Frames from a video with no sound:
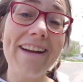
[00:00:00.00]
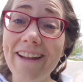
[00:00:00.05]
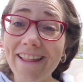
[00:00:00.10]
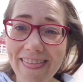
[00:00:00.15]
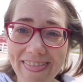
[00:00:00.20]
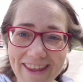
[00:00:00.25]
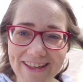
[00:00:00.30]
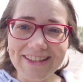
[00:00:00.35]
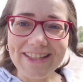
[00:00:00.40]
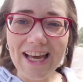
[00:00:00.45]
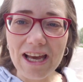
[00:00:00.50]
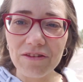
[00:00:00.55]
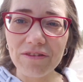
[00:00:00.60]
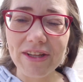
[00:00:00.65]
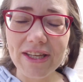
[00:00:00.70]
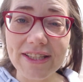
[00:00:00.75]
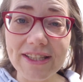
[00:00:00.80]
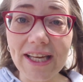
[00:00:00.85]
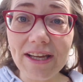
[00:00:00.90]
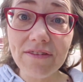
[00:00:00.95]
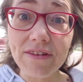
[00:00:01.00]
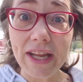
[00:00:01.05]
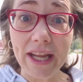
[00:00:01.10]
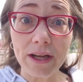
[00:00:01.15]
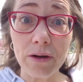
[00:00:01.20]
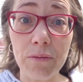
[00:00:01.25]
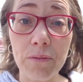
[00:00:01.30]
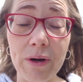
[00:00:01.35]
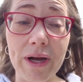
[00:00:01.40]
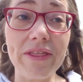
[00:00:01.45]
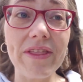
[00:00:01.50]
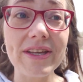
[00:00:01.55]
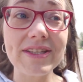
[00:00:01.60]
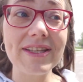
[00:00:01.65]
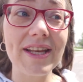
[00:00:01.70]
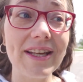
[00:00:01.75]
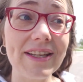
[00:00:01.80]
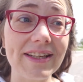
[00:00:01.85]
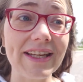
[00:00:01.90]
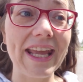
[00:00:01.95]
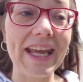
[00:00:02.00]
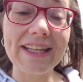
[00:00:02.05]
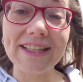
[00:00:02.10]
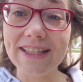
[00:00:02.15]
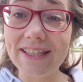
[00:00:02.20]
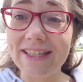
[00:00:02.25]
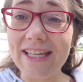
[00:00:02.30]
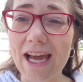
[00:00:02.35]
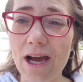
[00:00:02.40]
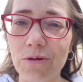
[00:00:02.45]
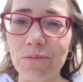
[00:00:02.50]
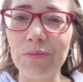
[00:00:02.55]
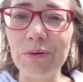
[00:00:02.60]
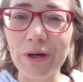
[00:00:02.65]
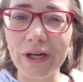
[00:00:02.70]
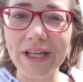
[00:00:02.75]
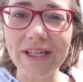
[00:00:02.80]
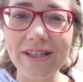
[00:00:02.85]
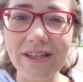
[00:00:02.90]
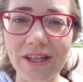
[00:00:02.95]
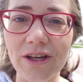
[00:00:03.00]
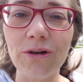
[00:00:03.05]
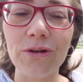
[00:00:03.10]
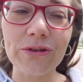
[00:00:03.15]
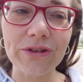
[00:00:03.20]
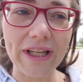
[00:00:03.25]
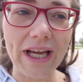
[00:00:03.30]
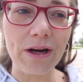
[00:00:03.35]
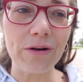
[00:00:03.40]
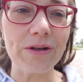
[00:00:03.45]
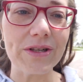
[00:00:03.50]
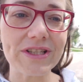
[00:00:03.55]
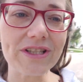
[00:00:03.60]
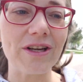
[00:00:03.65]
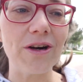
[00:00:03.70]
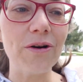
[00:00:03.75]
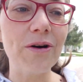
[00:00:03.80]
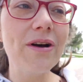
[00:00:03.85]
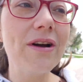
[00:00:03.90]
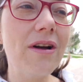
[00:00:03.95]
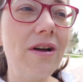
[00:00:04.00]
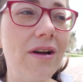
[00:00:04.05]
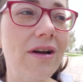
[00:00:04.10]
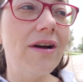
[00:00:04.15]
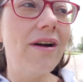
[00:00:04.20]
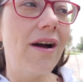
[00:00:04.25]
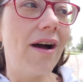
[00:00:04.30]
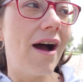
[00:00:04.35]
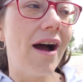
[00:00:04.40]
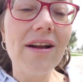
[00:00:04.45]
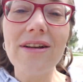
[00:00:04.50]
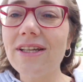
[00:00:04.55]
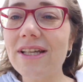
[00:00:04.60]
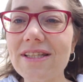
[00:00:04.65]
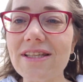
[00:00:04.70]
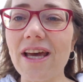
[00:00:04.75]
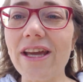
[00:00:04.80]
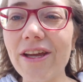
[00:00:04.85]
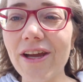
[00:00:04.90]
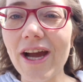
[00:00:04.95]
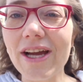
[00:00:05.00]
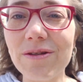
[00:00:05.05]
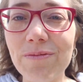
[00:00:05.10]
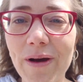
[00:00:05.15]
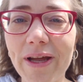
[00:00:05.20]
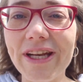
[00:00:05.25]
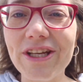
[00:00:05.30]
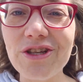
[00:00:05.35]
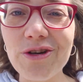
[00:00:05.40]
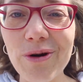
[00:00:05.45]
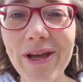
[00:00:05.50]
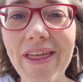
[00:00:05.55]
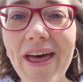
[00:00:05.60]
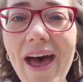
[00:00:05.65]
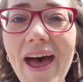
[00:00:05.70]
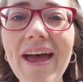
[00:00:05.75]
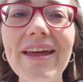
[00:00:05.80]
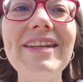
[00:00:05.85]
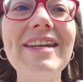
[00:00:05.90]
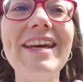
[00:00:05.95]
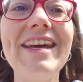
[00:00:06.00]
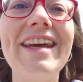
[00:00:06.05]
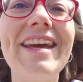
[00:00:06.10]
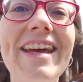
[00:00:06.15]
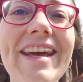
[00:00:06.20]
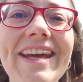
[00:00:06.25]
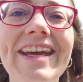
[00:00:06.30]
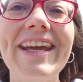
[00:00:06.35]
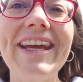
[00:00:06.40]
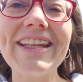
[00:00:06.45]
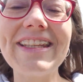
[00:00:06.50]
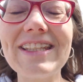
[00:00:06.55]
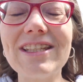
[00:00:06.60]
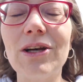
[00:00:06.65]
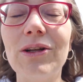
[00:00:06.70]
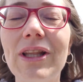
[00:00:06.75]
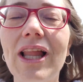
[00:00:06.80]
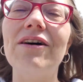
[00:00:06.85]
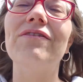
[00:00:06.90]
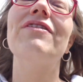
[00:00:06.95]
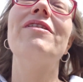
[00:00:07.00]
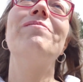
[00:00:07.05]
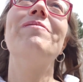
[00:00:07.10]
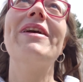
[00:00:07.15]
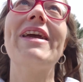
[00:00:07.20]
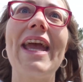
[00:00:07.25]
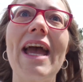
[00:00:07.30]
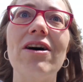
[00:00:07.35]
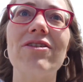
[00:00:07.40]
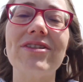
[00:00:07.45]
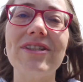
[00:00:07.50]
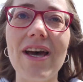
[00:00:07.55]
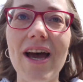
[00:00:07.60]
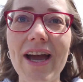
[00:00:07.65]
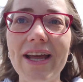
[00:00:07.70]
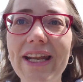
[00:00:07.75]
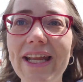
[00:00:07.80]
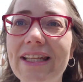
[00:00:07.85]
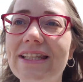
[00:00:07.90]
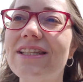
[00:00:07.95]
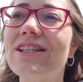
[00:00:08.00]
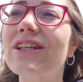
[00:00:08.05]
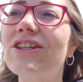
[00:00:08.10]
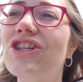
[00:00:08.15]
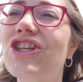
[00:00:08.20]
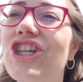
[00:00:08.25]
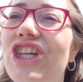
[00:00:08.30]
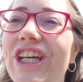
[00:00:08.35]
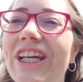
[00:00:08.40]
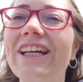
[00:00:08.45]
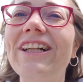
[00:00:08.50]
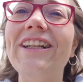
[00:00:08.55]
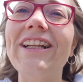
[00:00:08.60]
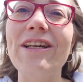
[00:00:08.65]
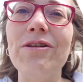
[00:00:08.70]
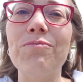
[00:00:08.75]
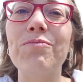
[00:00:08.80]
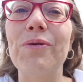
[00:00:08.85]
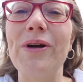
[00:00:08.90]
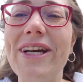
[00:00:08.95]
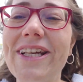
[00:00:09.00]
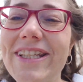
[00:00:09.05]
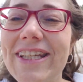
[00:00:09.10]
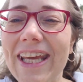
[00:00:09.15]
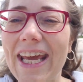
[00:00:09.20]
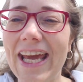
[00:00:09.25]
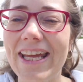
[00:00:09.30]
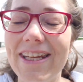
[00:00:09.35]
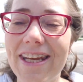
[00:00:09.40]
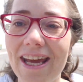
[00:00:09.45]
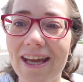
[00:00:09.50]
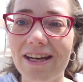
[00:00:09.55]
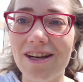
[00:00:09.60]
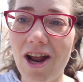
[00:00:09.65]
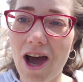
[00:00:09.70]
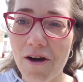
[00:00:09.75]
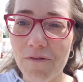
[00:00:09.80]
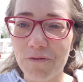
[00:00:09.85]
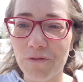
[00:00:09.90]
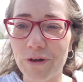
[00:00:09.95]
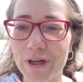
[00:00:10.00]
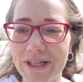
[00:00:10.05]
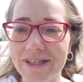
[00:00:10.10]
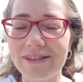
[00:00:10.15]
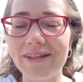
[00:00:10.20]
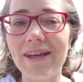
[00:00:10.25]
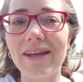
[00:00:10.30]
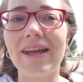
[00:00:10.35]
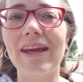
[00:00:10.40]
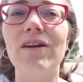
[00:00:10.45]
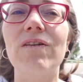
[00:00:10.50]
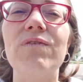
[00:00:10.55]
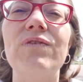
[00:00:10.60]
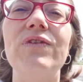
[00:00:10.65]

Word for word: this, uh, this evening when the sun gets down pretty to the golden hour. So just thought you guys might enjoy that. It's so lovely being outside. It's chill and brisk and yet not freezing and it